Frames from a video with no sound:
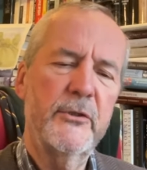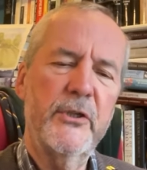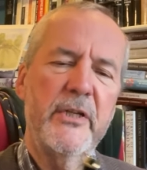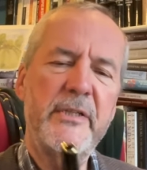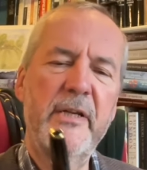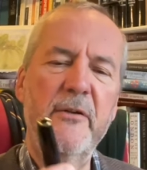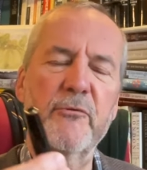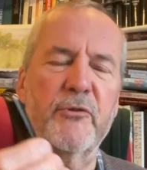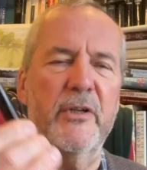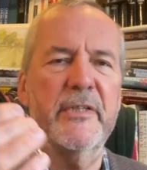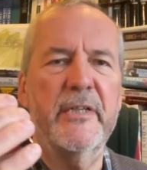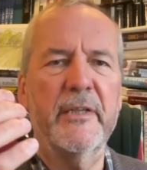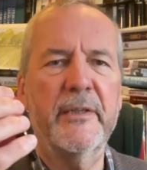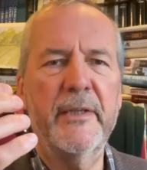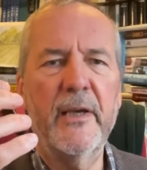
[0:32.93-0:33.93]
She's
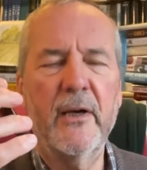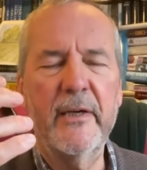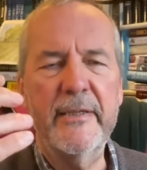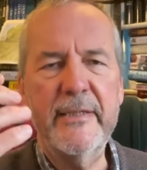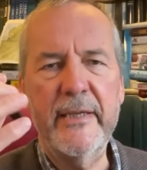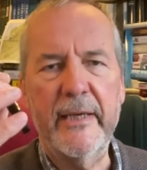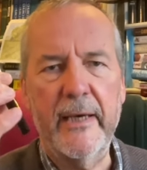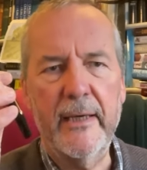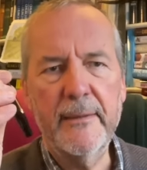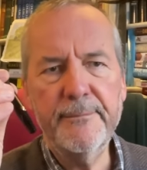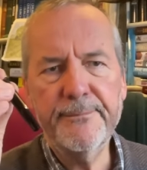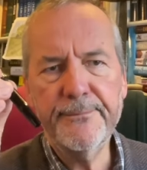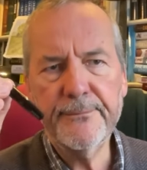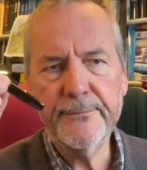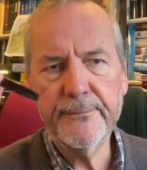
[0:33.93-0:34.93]
interested in the idea
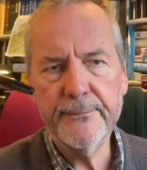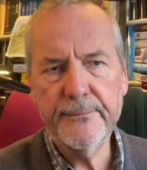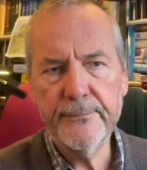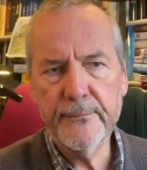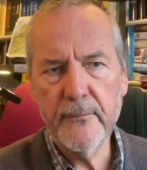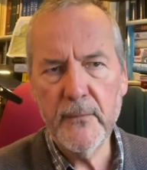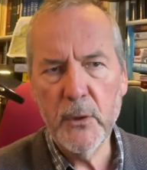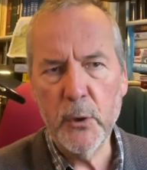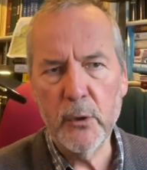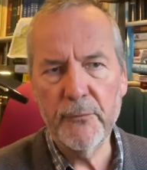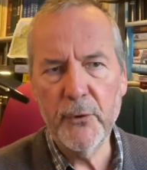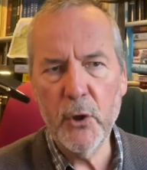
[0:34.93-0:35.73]
of